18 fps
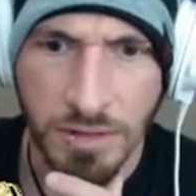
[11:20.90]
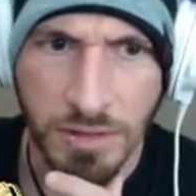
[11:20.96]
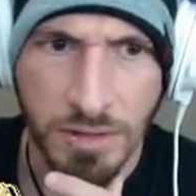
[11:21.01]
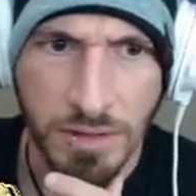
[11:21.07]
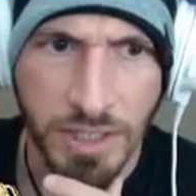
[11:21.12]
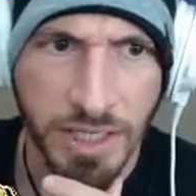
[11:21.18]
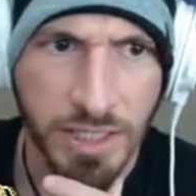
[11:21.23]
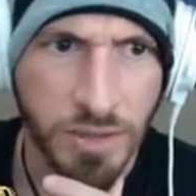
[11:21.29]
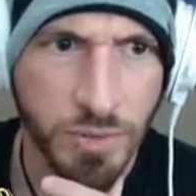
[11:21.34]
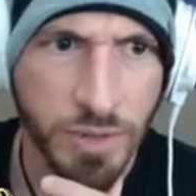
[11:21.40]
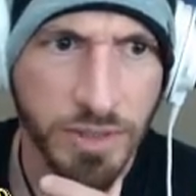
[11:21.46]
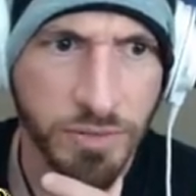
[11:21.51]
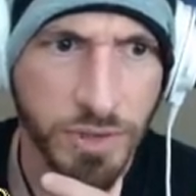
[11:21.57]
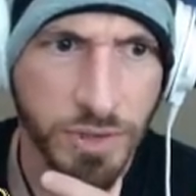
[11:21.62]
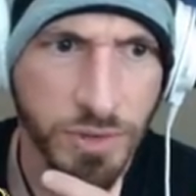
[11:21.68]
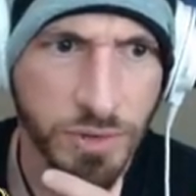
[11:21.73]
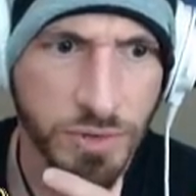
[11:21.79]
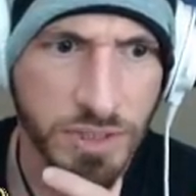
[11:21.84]
I don't
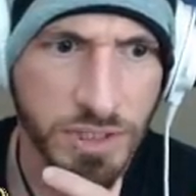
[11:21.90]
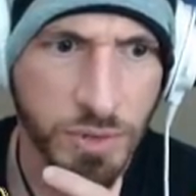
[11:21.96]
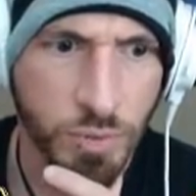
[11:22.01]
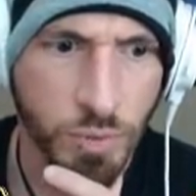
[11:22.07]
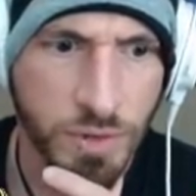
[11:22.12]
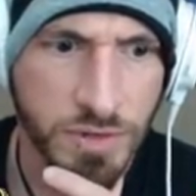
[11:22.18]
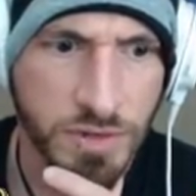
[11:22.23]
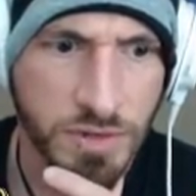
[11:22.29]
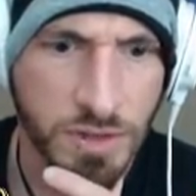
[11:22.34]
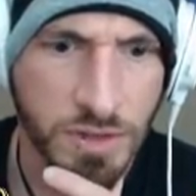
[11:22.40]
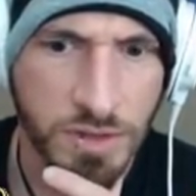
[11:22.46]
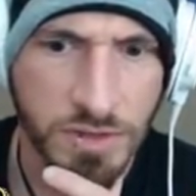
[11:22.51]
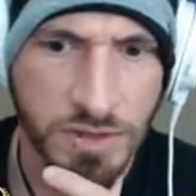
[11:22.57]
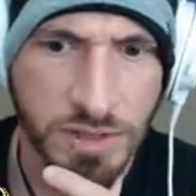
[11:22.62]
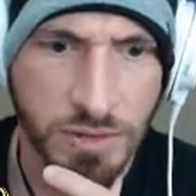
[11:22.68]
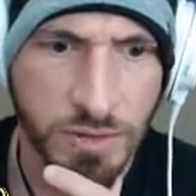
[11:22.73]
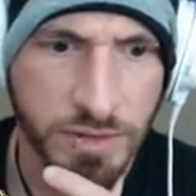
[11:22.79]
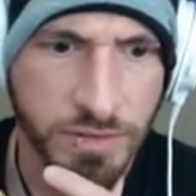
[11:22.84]
ever use any one
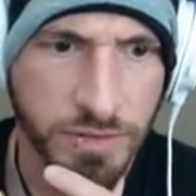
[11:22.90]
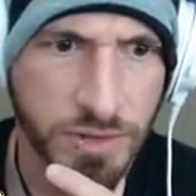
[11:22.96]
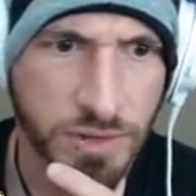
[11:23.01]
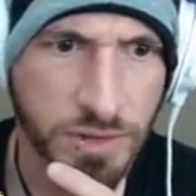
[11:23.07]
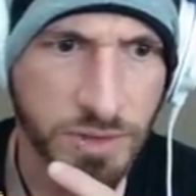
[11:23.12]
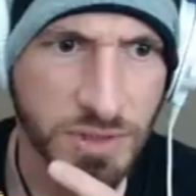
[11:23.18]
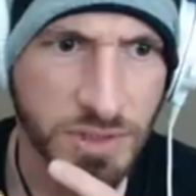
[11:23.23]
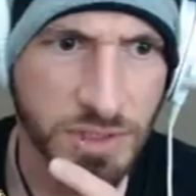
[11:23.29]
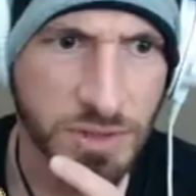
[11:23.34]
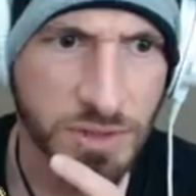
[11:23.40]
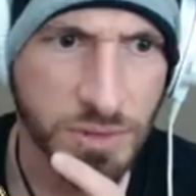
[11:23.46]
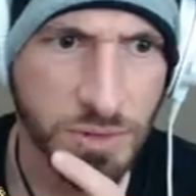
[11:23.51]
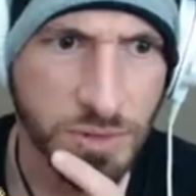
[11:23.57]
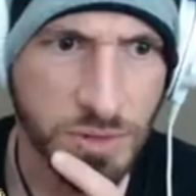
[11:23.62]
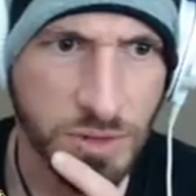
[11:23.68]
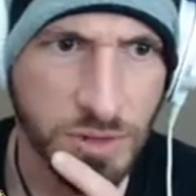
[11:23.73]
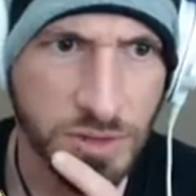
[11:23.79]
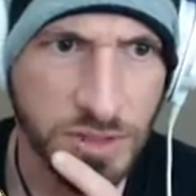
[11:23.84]
stars. I don't ever use any two
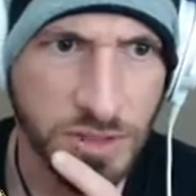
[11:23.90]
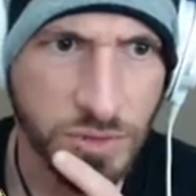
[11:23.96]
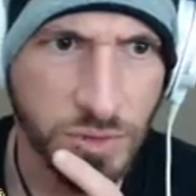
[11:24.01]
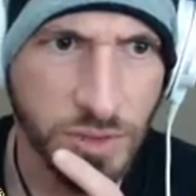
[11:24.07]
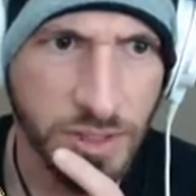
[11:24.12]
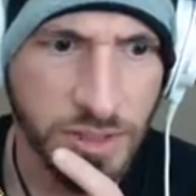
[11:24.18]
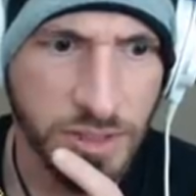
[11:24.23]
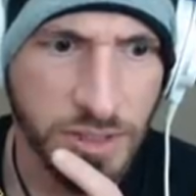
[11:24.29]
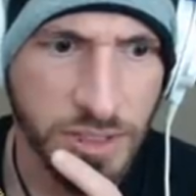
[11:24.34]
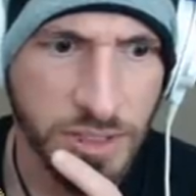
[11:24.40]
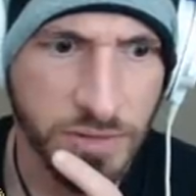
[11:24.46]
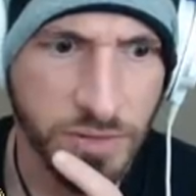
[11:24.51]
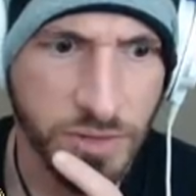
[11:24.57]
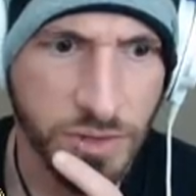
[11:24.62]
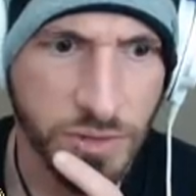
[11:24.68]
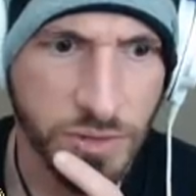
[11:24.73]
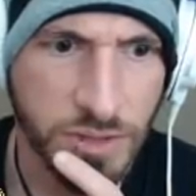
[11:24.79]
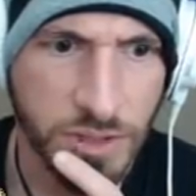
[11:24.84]
stars. I try to not
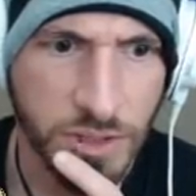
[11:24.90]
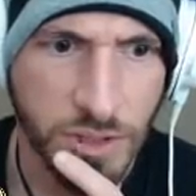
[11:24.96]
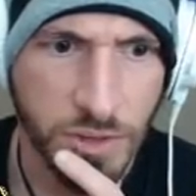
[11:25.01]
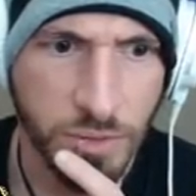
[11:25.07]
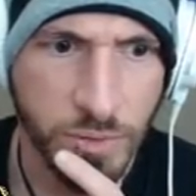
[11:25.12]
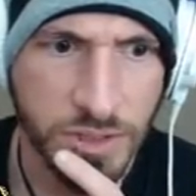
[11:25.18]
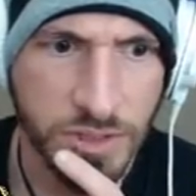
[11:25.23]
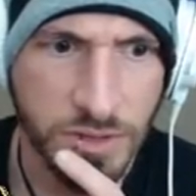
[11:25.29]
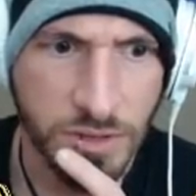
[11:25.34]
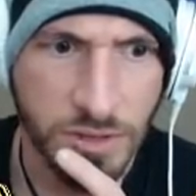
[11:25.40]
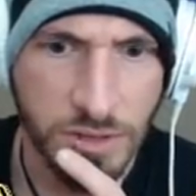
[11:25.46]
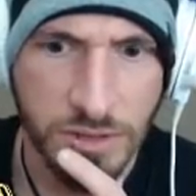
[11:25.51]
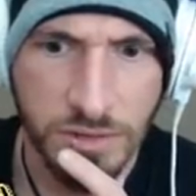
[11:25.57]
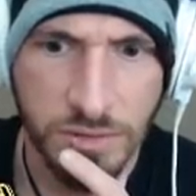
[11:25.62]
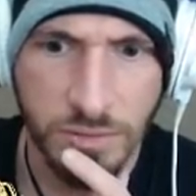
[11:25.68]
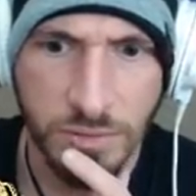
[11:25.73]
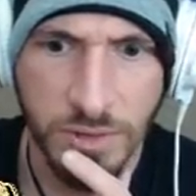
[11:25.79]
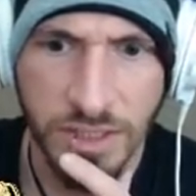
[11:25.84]
even use any three
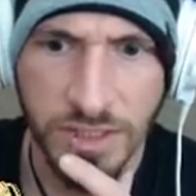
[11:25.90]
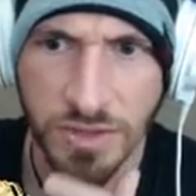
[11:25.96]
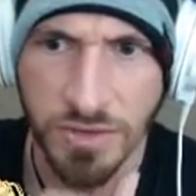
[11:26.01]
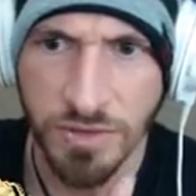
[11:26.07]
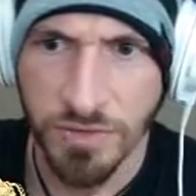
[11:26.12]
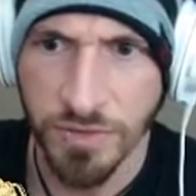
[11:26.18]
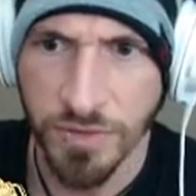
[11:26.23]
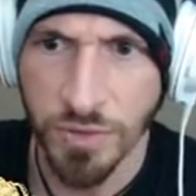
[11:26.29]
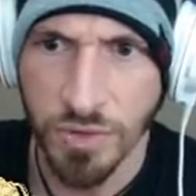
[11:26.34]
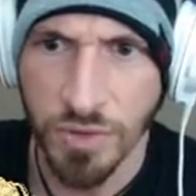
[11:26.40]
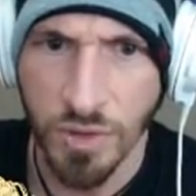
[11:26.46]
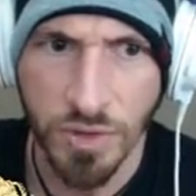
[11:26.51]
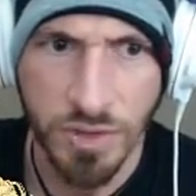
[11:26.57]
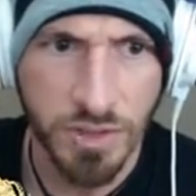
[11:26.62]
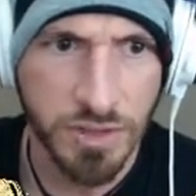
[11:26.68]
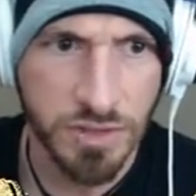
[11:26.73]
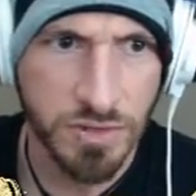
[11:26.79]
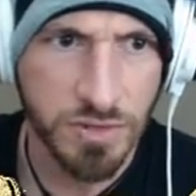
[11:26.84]
stars. I just fuse
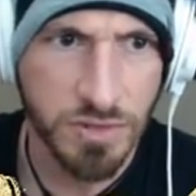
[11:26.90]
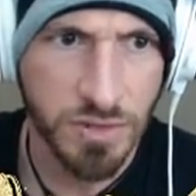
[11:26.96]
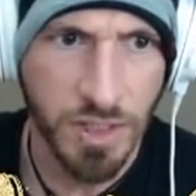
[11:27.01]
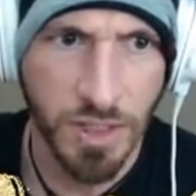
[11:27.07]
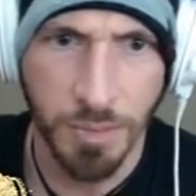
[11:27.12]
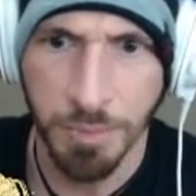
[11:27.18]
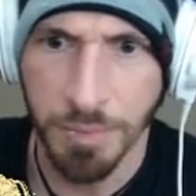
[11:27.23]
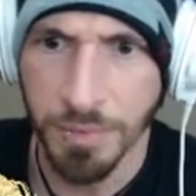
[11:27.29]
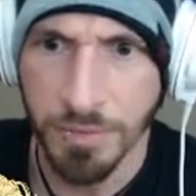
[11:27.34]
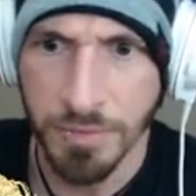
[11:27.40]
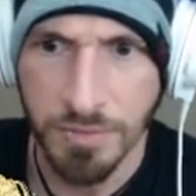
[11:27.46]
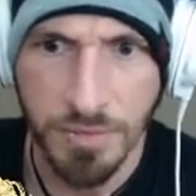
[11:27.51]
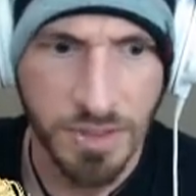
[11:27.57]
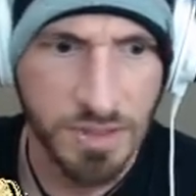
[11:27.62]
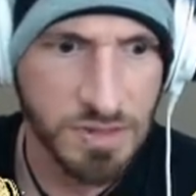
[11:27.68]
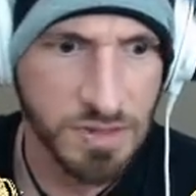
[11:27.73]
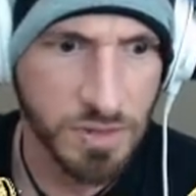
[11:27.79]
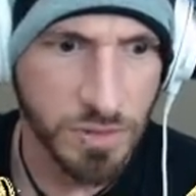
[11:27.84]
all these up
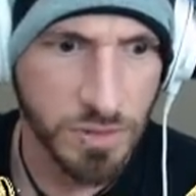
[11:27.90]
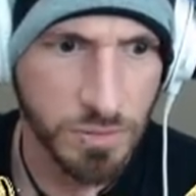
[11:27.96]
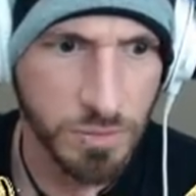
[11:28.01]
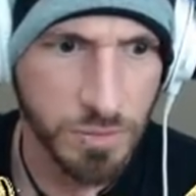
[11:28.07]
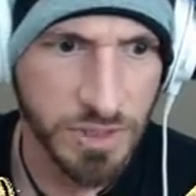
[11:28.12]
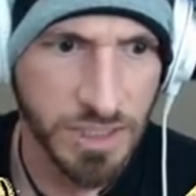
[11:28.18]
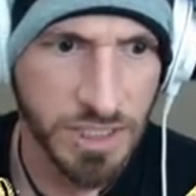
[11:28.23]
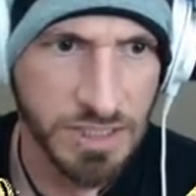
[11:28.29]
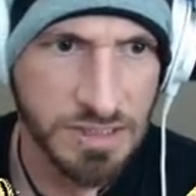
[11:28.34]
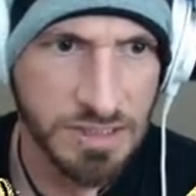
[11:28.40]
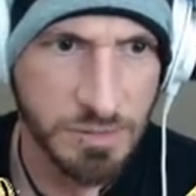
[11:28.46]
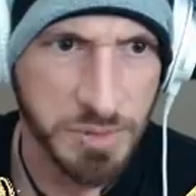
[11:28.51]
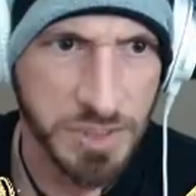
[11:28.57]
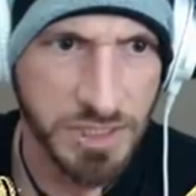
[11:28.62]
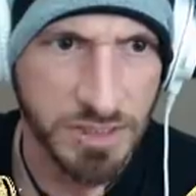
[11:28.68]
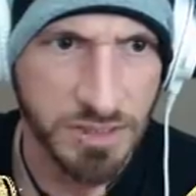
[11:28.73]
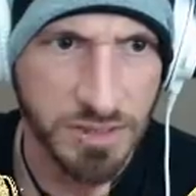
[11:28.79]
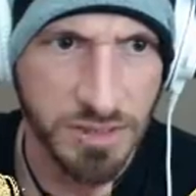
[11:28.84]
until we get
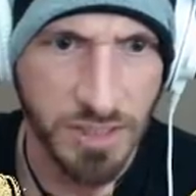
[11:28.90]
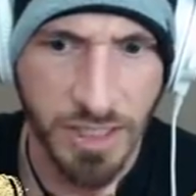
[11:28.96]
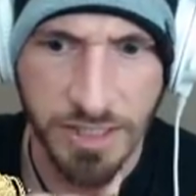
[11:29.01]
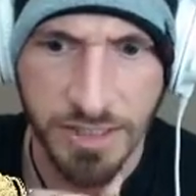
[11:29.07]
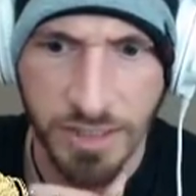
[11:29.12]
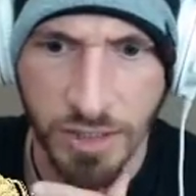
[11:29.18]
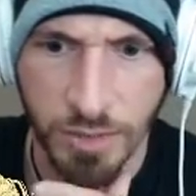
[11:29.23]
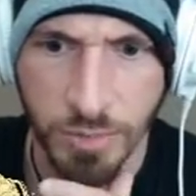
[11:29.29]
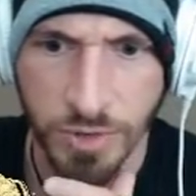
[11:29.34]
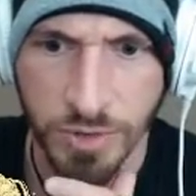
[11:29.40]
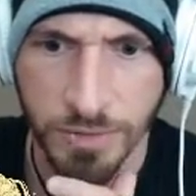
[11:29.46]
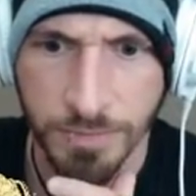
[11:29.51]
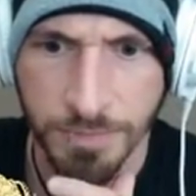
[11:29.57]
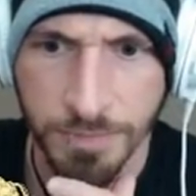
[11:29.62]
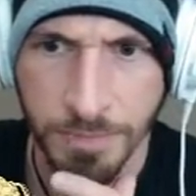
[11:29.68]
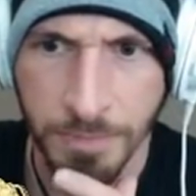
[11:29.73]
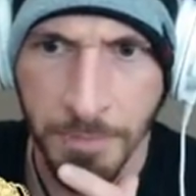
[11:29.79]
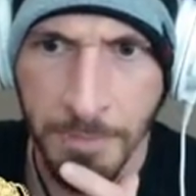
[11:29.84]
something not terrible.
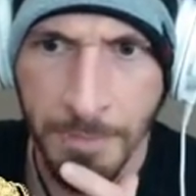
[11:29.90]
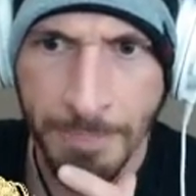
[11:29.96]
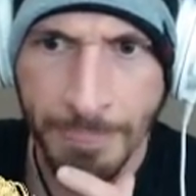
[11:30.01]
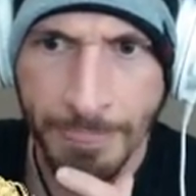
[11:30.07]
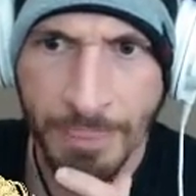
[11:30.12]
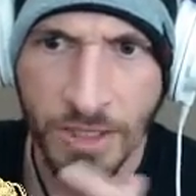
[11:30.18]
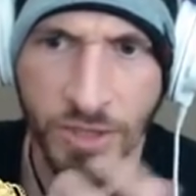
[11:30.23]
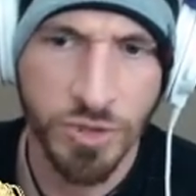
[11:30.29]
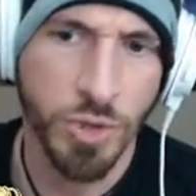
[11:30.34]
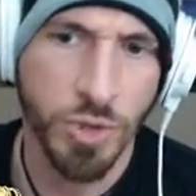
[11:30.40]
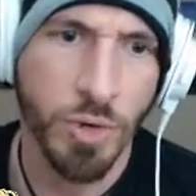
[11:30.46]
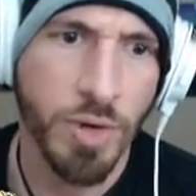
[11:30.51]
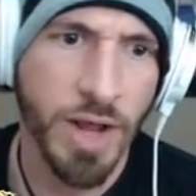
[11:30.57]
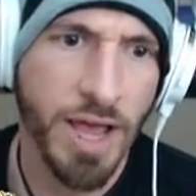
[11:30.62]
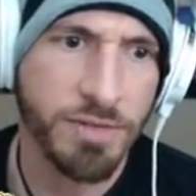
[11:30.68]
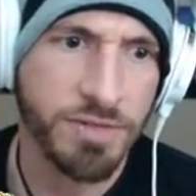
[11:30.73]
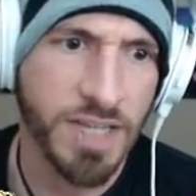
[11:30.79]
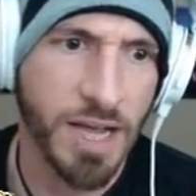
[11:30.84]
Because you don't
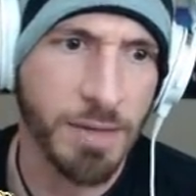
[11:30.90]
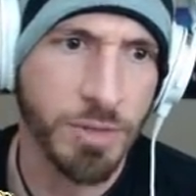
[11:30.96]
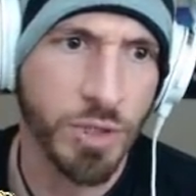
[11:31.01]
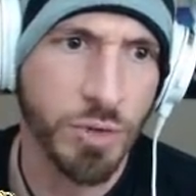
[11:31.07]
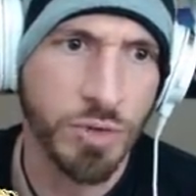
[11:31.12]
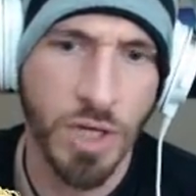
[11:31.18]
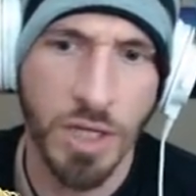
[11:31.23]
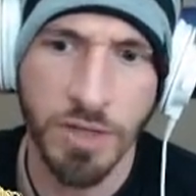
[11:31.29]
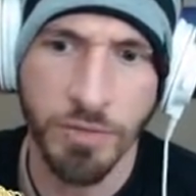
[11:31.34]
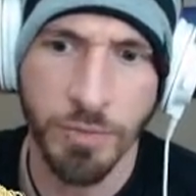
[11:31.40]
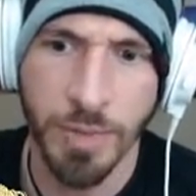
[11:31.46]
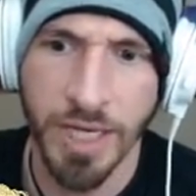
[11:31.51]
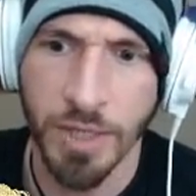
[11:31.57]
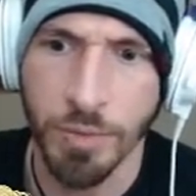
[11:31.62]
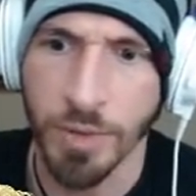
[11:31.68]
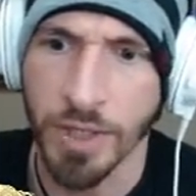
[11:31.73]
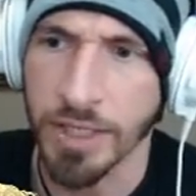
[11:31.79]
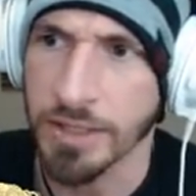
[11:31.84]
have time to use all of them
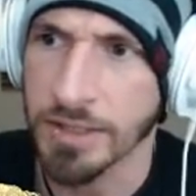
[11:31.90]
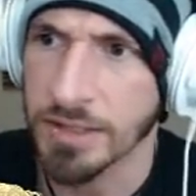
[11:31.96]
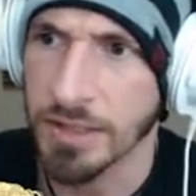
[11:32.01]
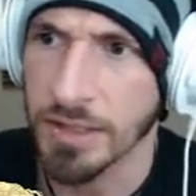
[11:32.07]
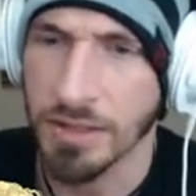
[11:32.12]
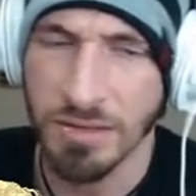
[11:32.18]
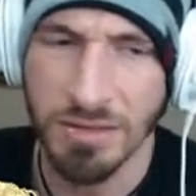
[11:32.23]
anyway, so